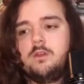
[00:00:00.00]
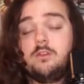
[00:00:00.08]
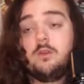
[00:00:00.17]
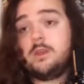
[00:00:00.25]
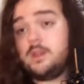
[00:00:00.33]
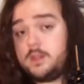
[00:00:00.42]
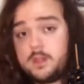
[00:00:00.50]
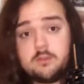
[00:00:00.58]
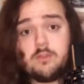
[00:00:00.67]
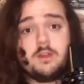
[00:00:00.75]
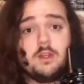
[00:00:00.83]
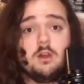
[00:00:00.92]
So
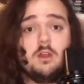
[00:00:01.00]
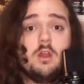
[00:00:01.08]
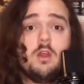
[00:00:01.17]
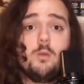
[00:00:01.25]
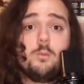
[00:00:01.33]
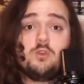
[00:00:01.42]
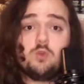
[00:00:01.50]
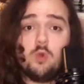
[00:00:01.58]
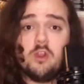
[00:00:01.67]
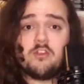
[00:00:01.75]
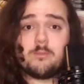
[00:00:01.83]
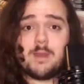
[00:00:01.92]
here's the deal.
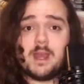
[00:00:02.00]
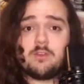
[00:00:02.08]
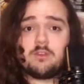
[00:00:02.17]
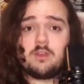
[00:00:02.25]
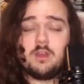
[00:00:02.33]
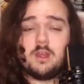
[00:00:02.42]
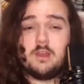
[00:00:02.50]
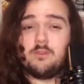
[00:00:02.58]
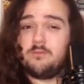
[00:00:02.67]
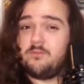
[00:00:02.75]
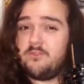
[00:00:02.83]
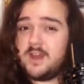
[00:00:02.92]
Majora's Mask is
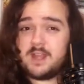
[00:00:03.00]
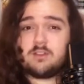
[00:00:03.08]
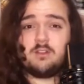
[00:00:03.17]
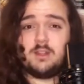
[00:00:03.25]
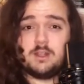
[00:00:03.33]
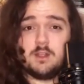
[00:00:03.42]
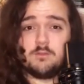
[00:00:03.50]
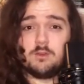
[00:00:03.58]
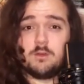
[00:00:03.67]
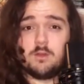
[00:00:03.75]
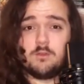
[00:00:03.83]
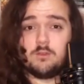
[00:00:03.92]
vastly
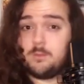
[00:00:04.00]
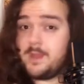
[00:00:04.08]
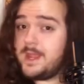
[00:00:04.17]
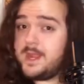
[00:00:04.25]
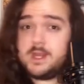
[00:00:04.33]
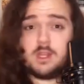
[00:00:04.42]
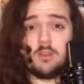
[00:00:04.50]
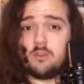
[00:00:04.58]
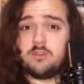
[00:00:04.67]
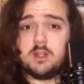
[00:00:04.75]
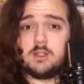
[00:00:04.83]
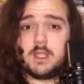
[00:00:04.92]
different from any other
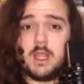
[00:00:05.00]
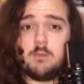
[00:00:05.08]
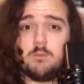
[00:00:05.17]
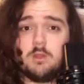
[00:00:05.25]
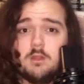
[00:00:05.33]
Zelda game.